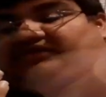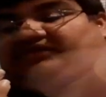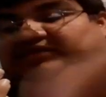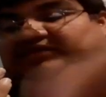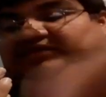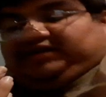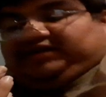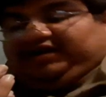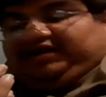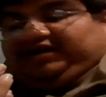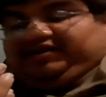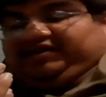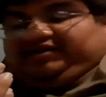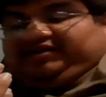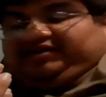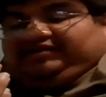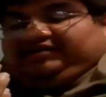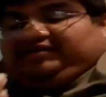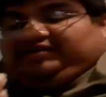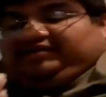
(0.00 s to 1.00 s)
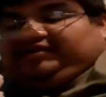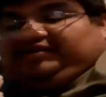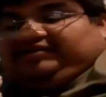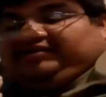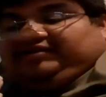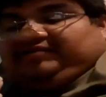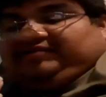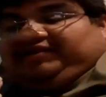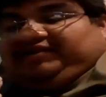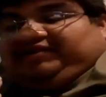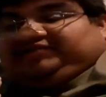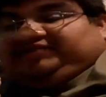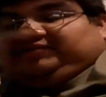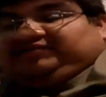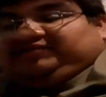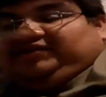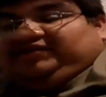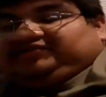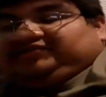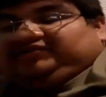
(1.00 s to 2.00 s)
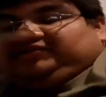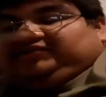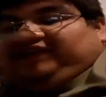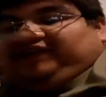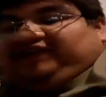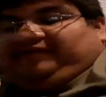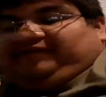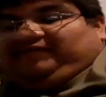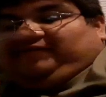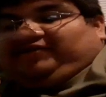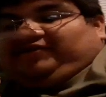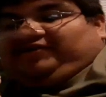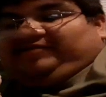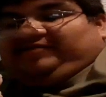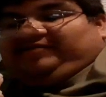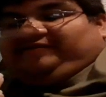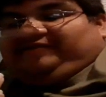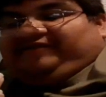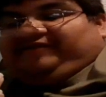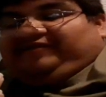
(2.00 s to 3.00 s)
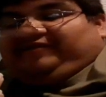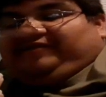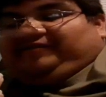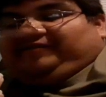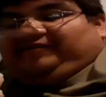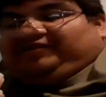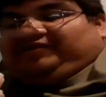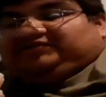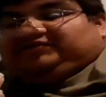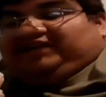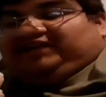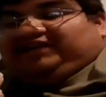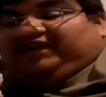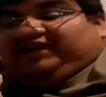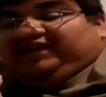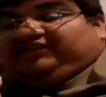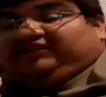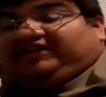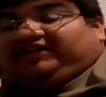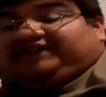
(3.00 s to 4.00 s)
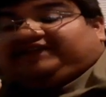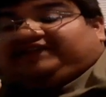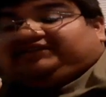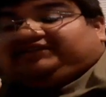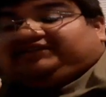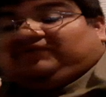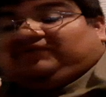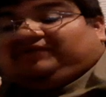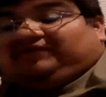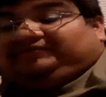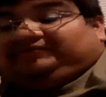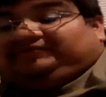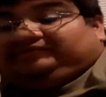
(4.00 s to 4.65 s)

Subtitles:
Golly. At least we'll get to have one of my favorite ones and a classic one.